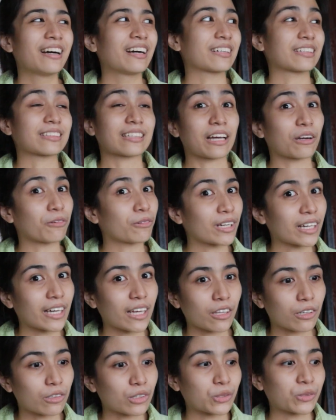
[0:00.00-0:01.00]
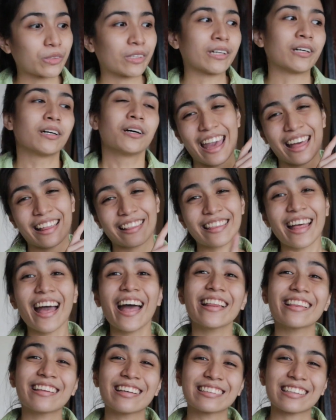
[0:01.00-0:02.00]
because I don't want to get the Rona. And
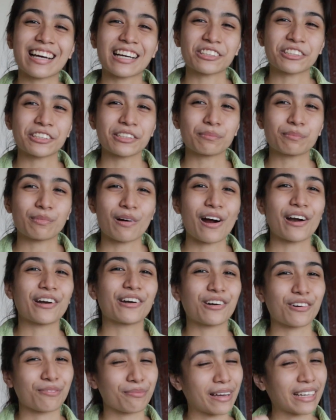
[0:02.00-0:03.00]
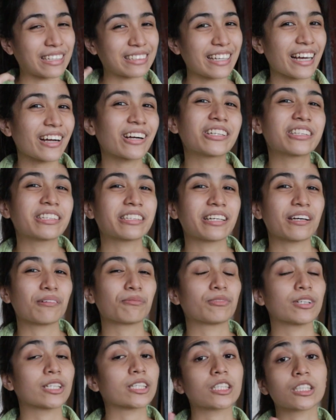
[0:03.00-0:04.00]
that is actually part of my second tip
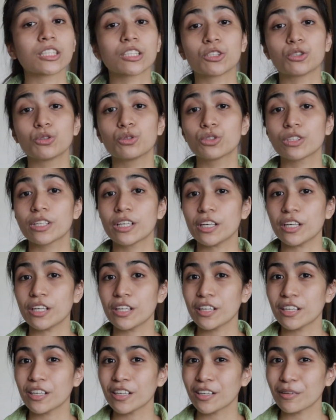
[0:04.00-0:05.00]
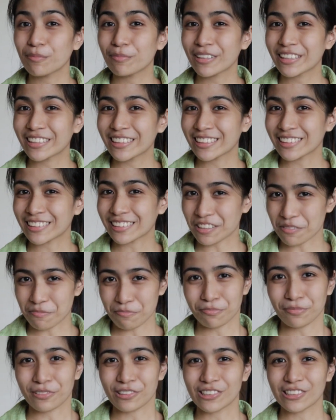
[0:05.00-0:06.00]
which is to keep it
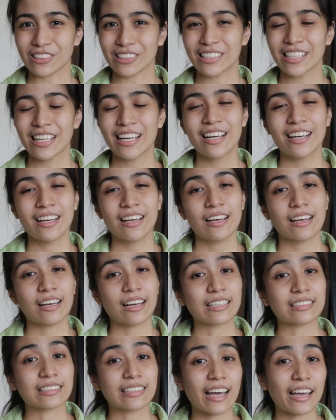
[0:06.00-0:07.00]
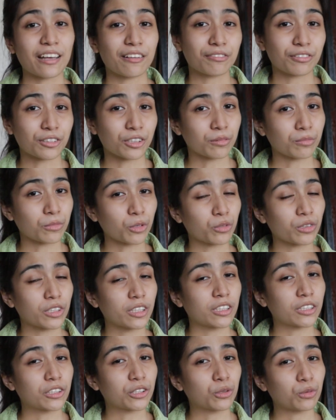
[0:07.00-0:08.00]
simple aside from
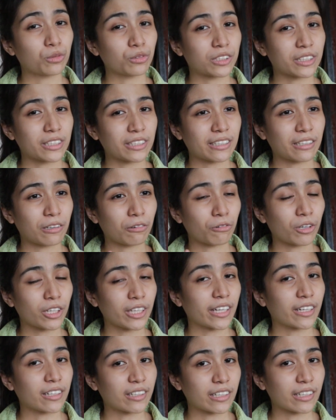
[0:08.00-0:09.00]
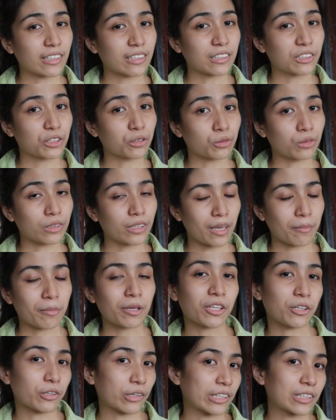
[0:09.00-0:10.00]
only choosing one area to
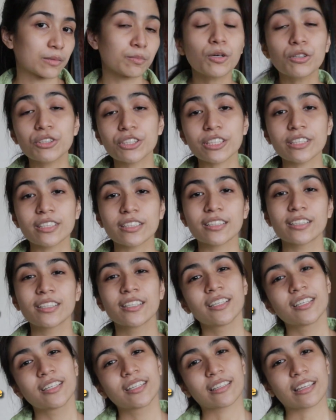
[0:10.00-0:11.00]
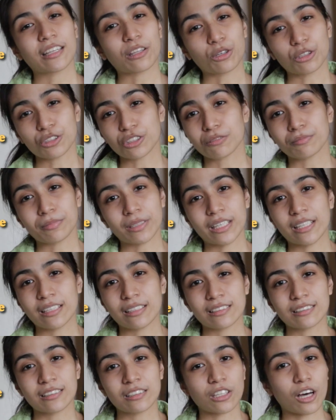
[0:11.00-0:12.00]
limit your exposure, that also
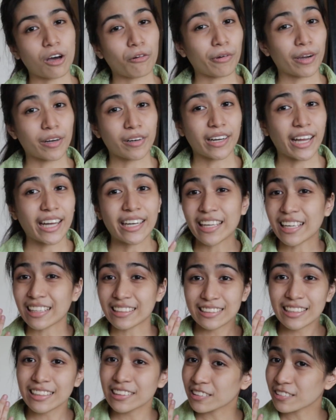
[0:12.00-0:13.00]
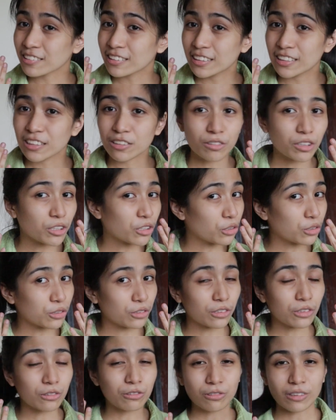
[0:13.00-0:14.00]
means not wearing any accessories when you go
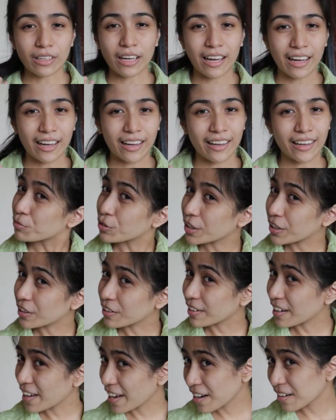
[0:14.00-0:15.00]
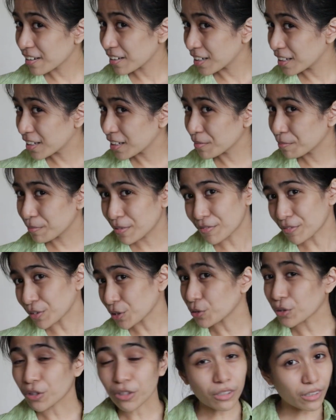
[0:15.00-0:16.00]
to the ukay, putting your hair up even
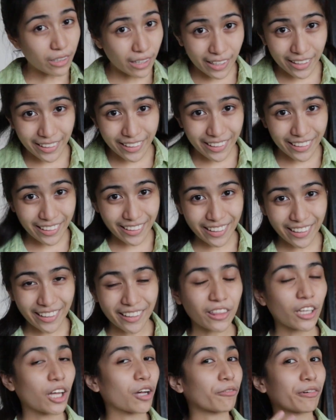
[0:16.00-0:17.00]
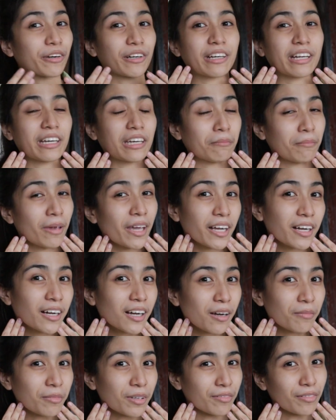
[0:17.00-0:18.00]
though you look ugly in it, not wearing any
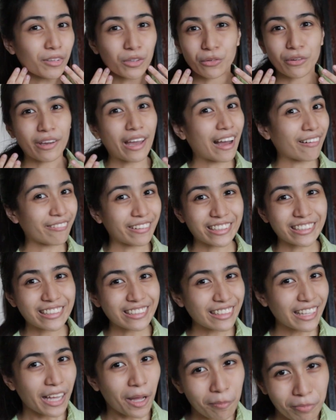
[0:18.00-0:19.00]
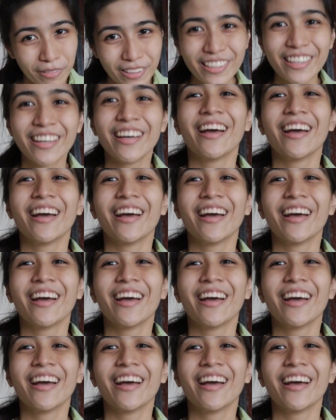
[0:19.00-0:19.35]
makeup even though you haven't slept,